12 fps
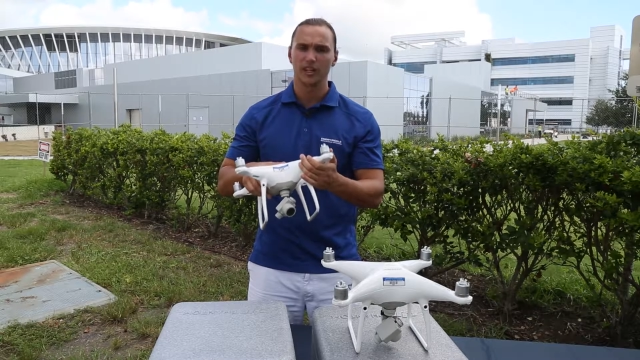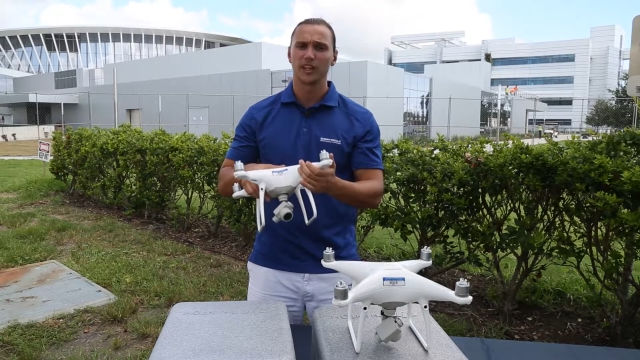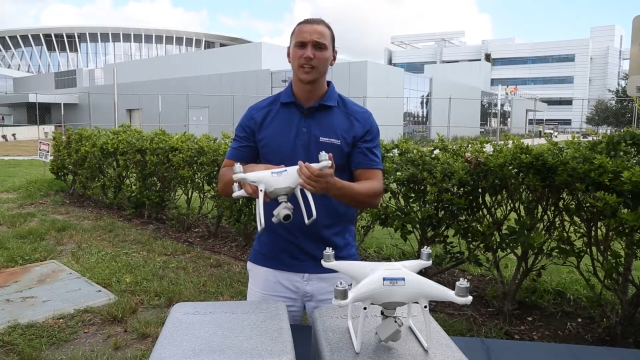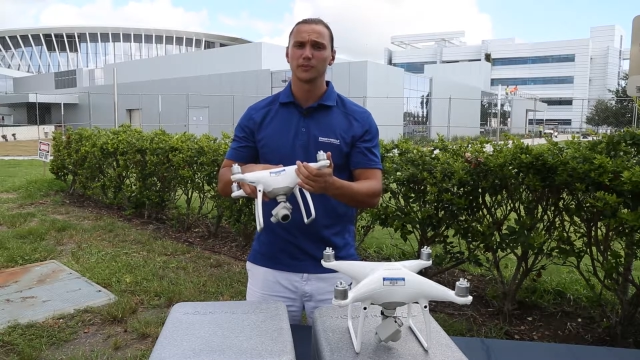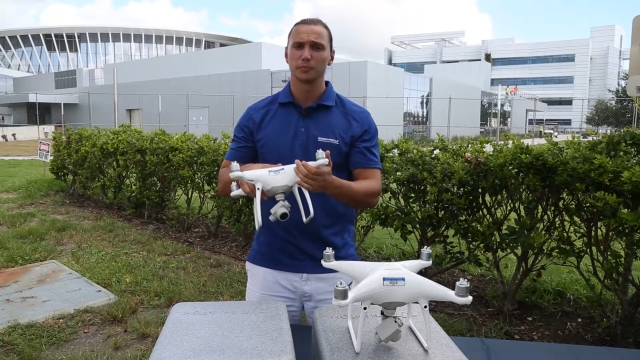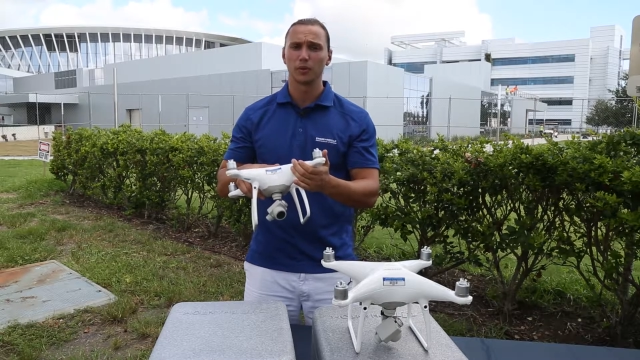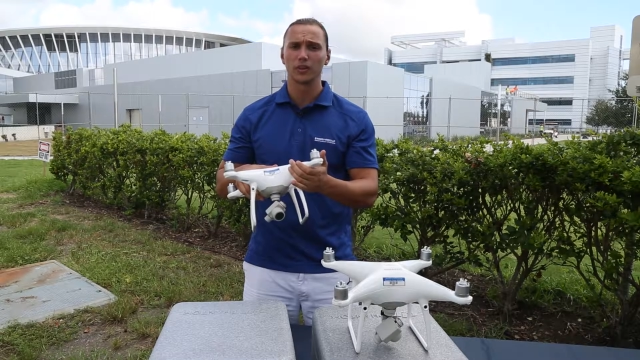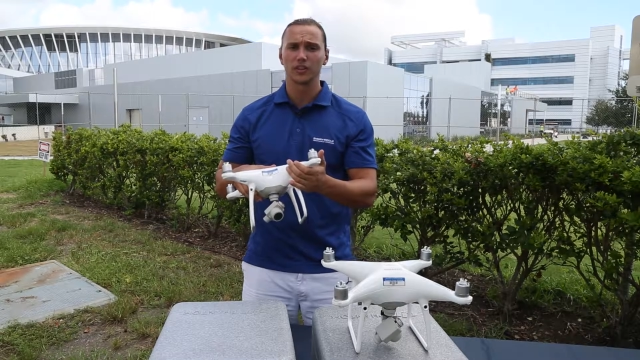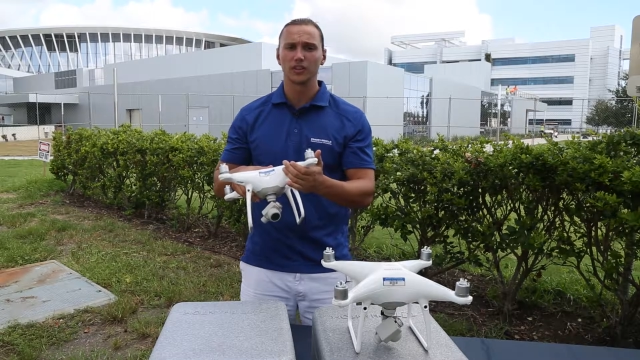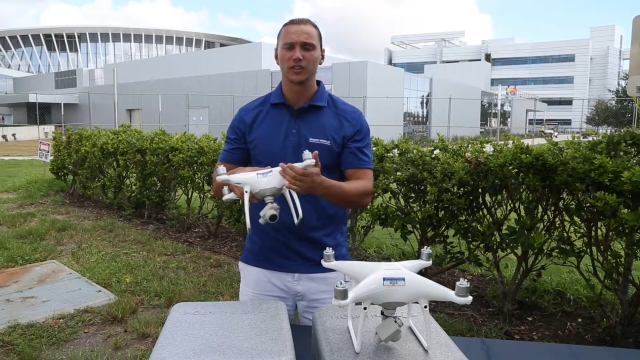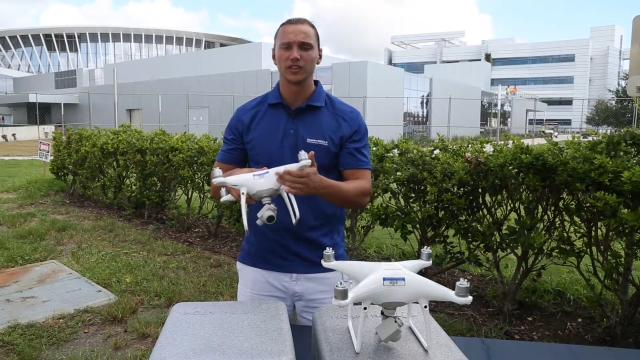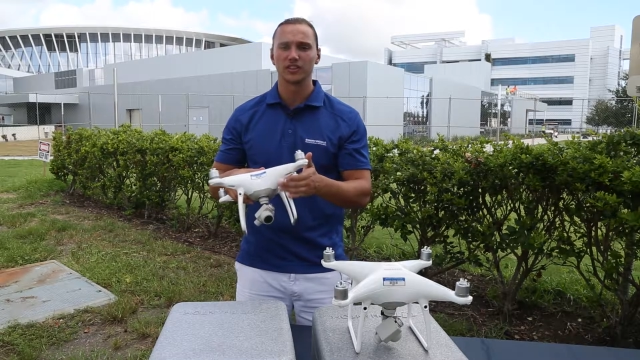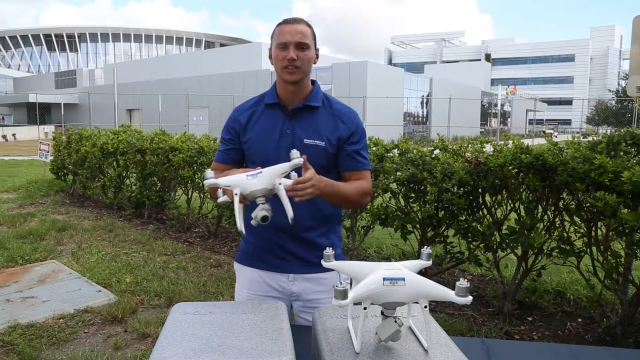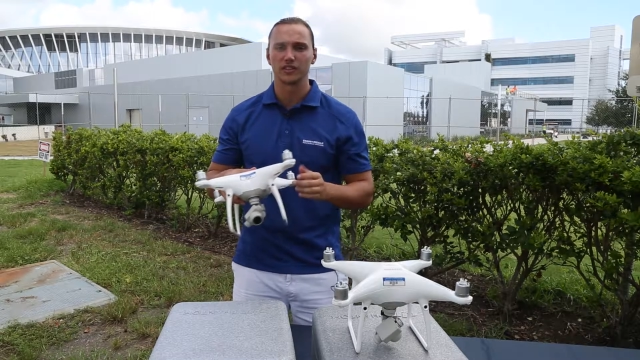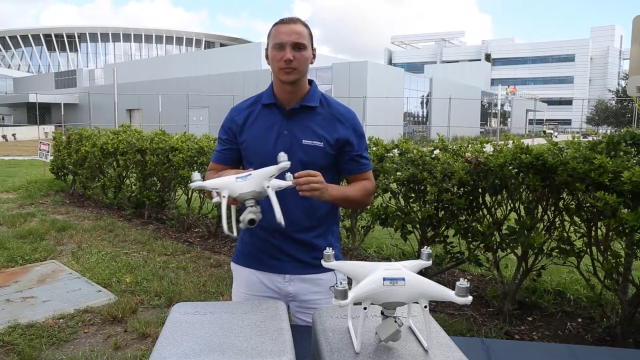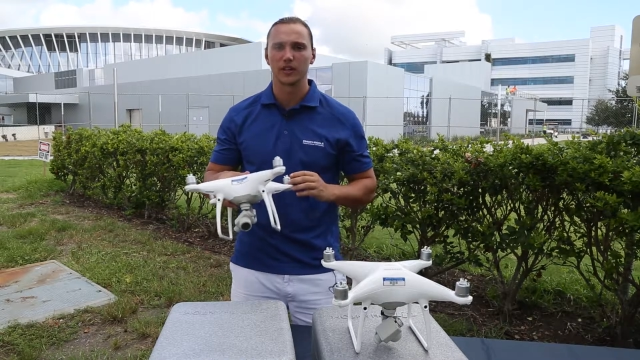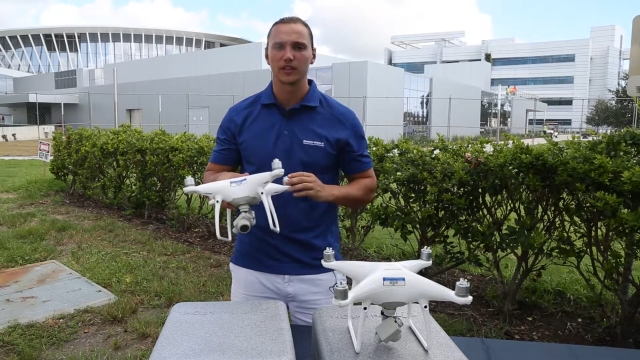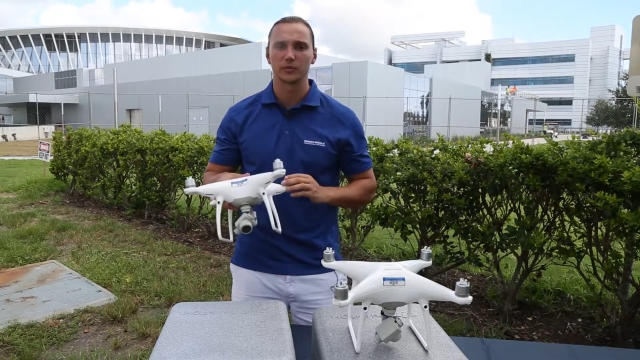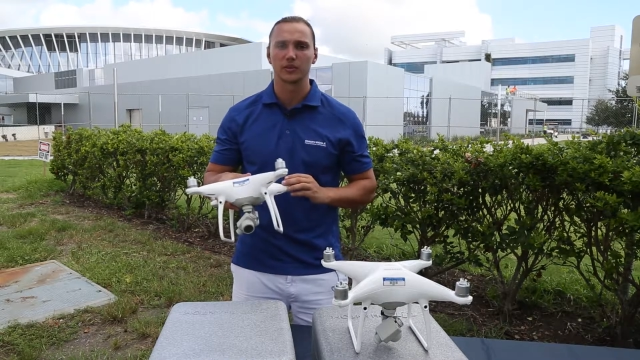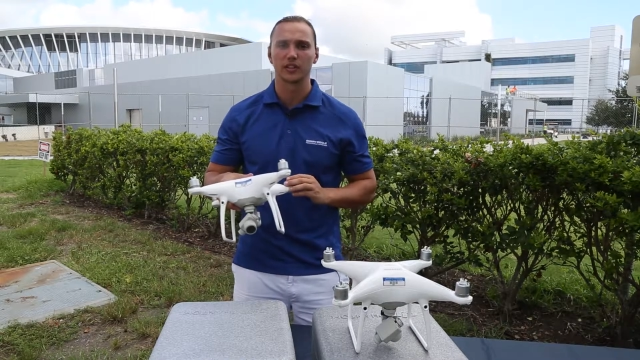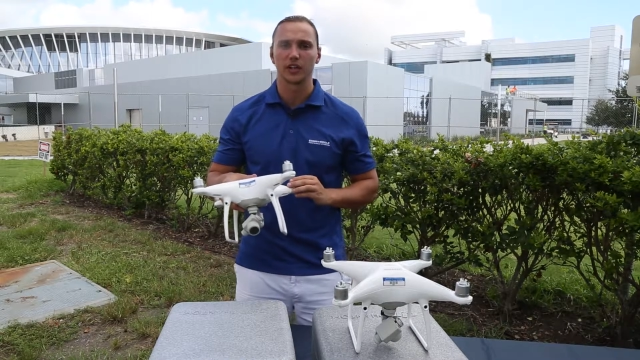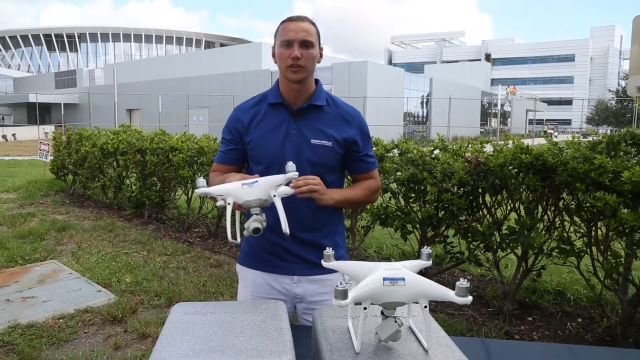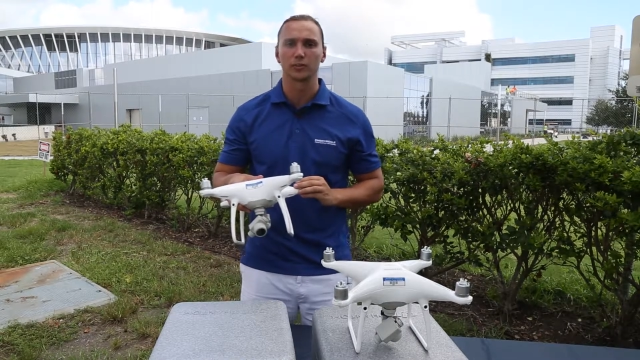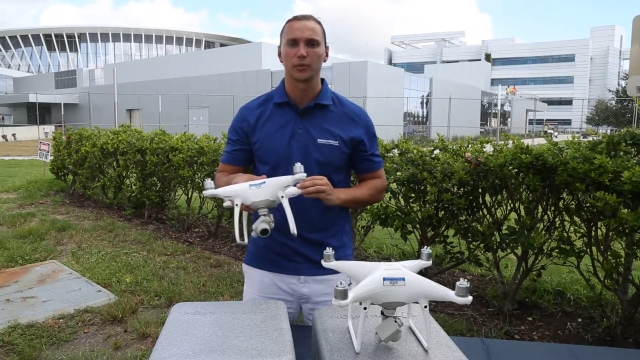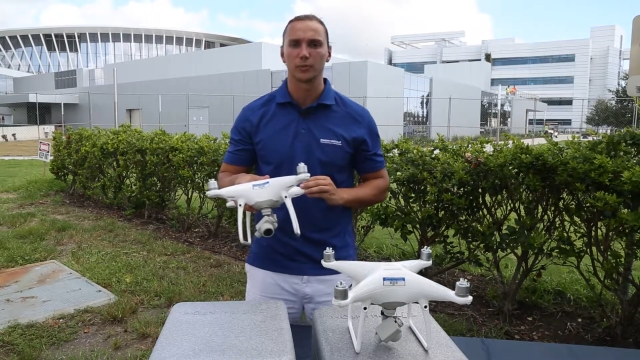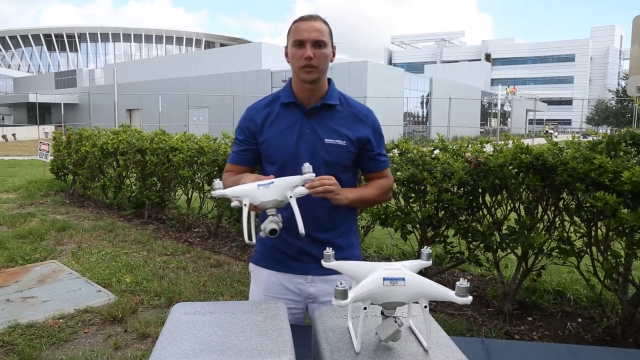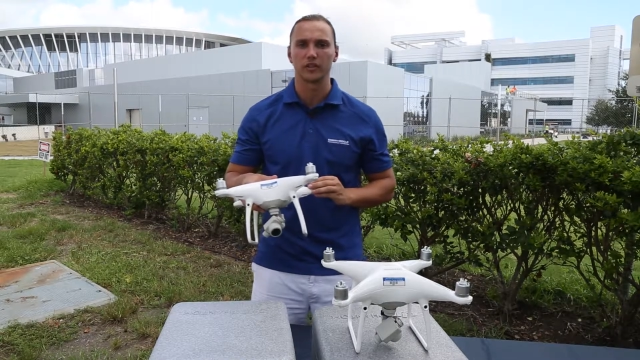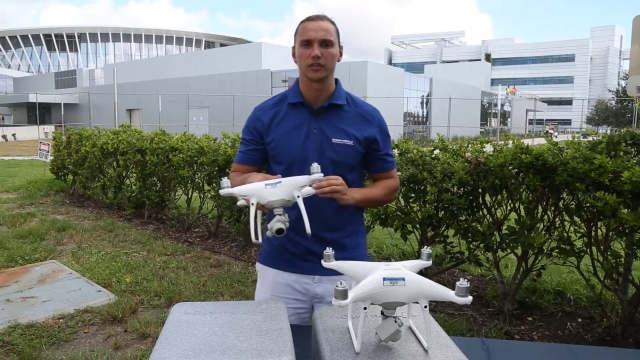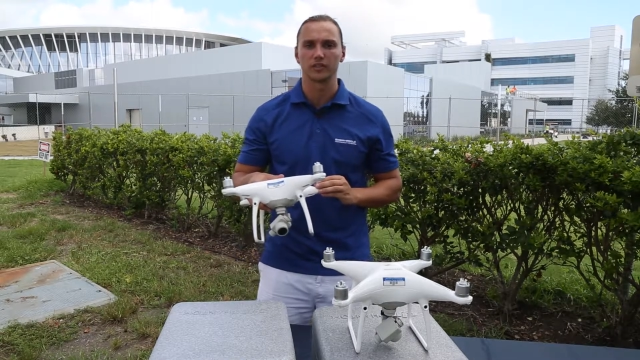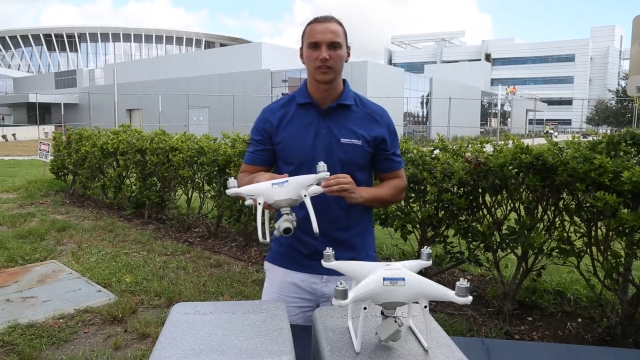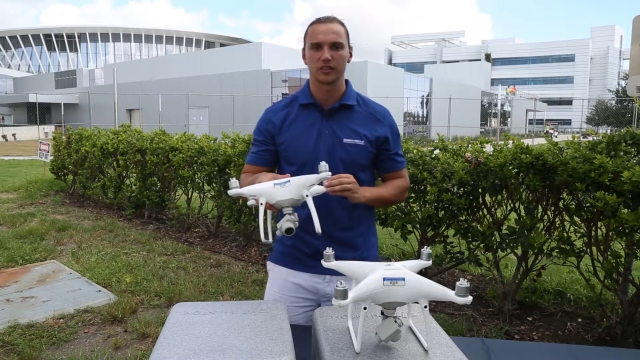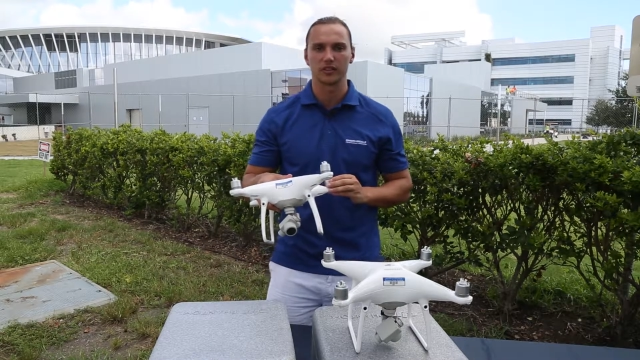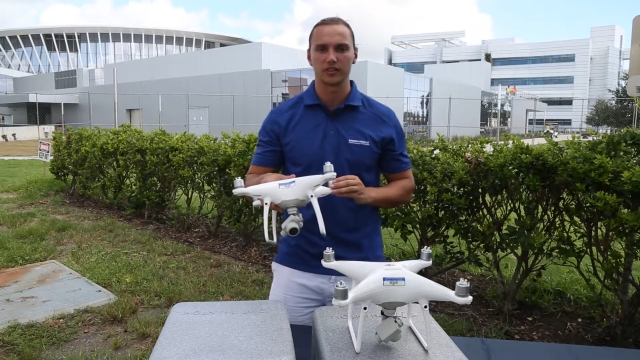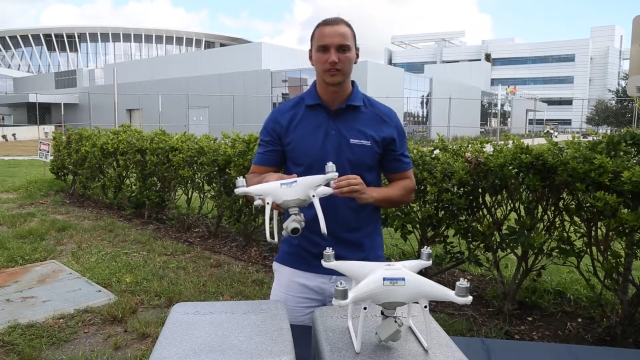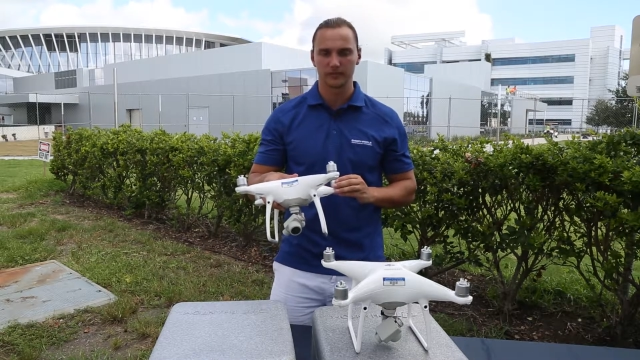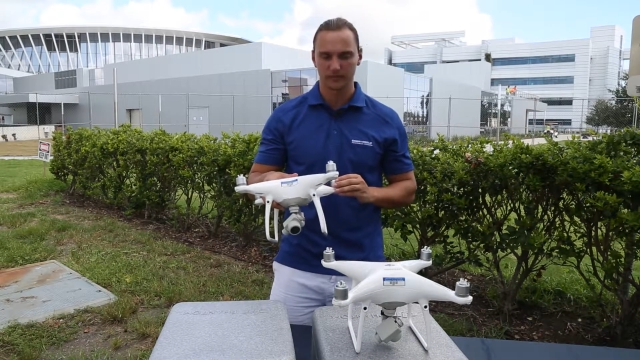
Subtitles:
It's important to do this inspection without the propellers on.